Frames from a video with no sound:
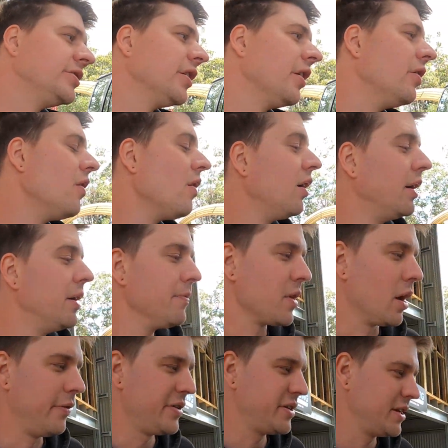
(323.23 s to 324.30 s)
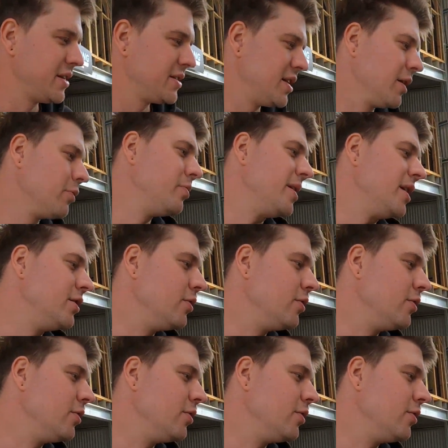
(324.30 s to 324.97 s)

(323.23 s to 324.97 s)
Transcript: So obviously this thing would be